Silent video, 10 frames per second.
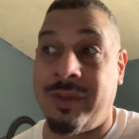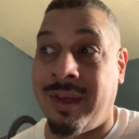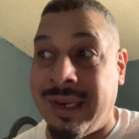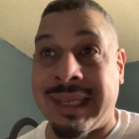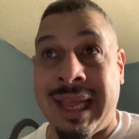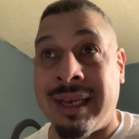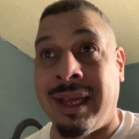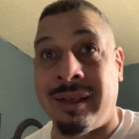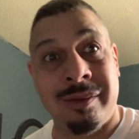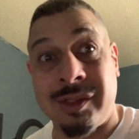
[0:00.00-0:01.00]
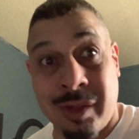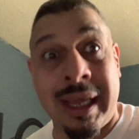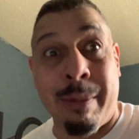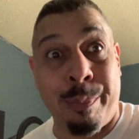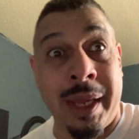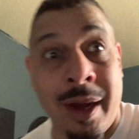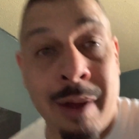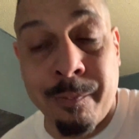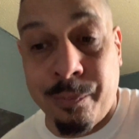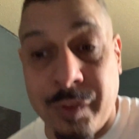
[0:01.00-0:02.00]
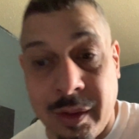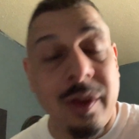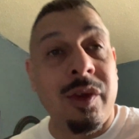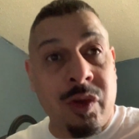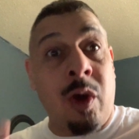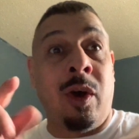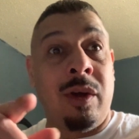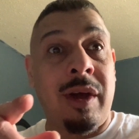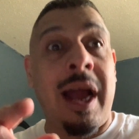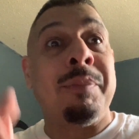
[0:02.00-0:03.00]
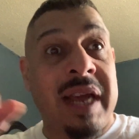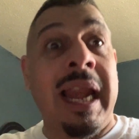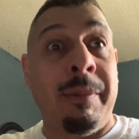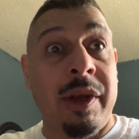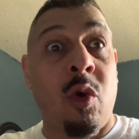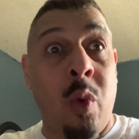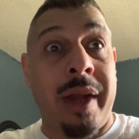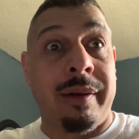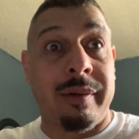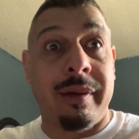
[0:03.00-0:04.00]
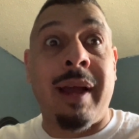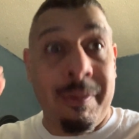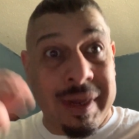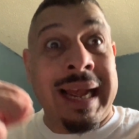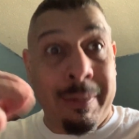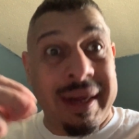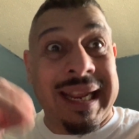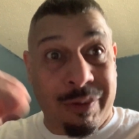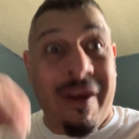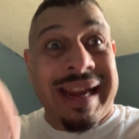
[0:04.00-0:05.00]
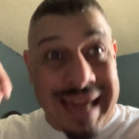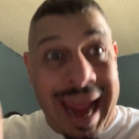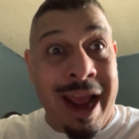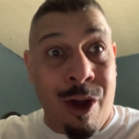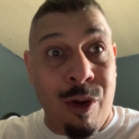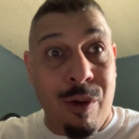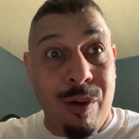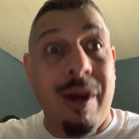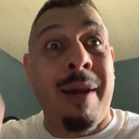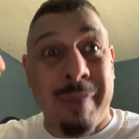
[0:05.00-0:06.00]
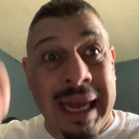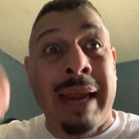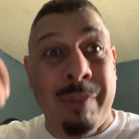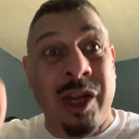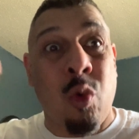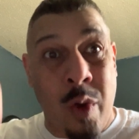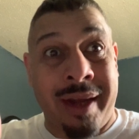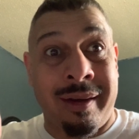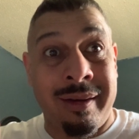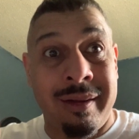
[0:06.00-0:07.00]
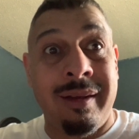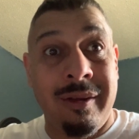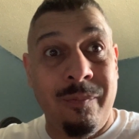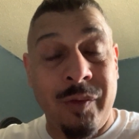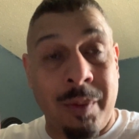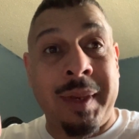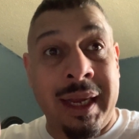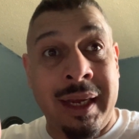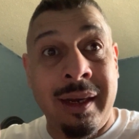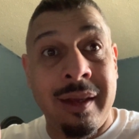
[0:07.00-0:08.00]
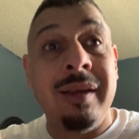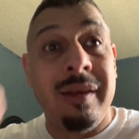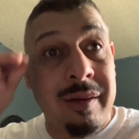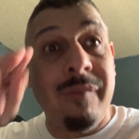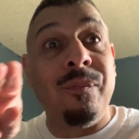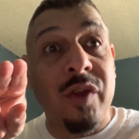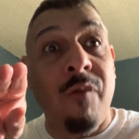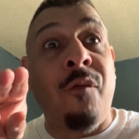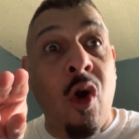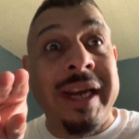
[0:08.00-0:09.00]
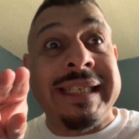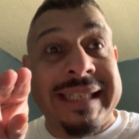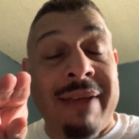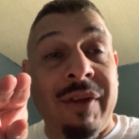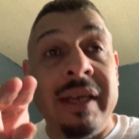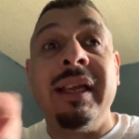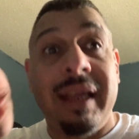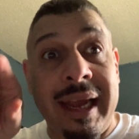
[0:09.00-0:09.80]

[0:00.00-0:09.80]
Understand that. He's gonna get beat up. So I'm claiming the win. I'm claiming this fight now. I'm claiming the win. You know what I'm saying? 47-5.